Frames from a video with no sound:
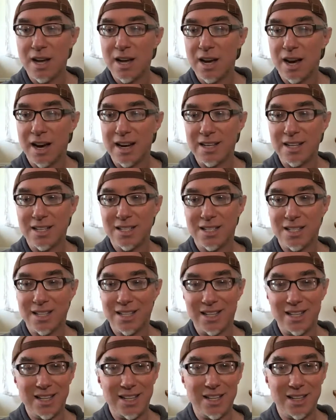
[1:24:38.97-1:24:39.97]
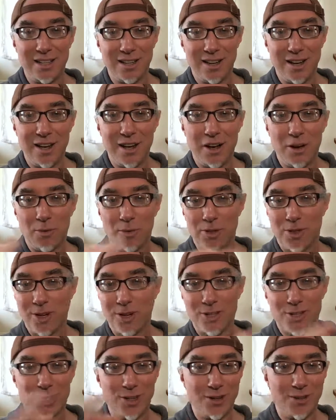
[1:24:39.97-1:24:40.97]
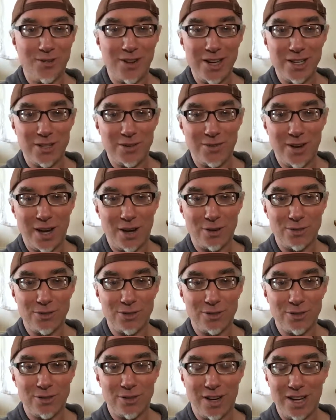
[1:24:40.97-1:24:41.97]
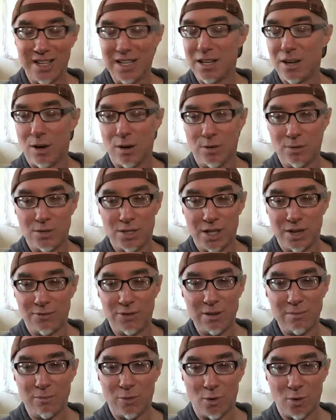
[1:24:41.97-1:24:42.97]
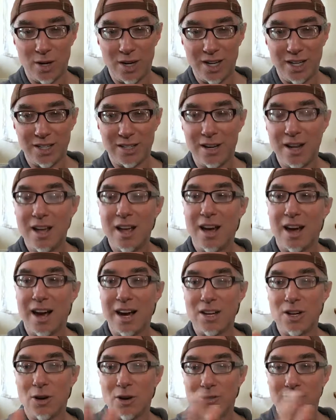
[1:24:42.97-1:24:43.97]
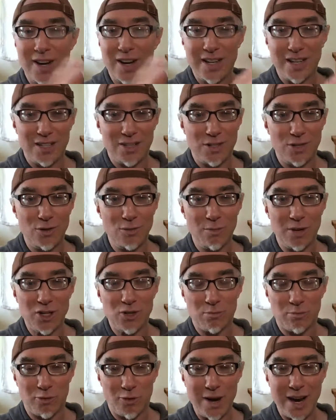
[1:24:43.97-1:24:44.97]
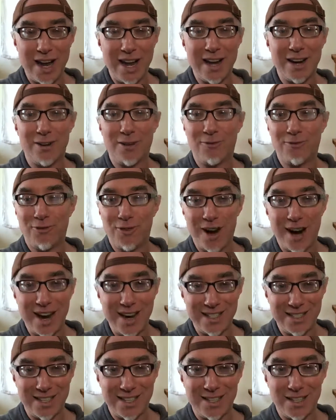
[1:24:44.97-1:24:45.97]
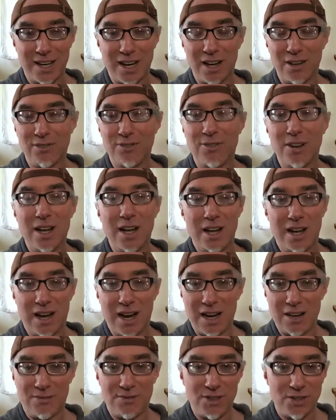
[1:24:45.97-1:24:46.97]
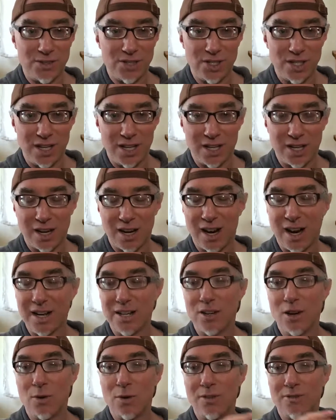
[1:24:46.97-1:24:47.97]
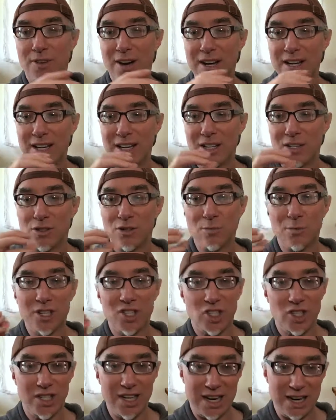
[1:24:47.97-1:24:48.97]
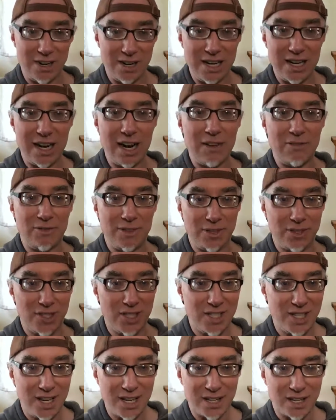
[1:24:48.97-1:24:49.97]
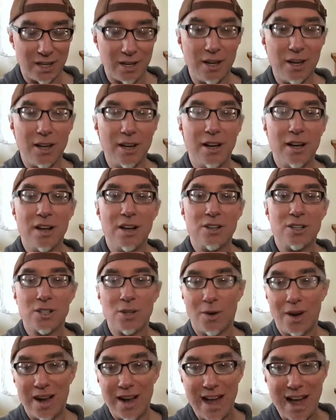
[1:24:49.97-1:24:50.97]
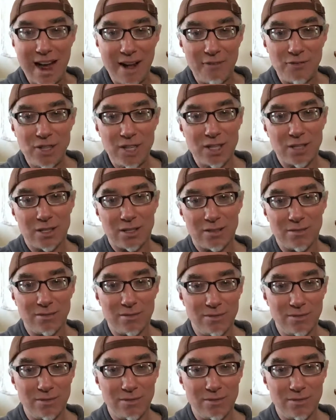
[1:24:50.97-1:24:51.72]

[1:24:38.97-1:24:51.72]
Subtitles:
I need to eat within a certain range of health. I eat oats every morning. I know if I eat too much bread or fried stuff, I feel sick. I know if I eat too much dairy, I feel sick. So I have these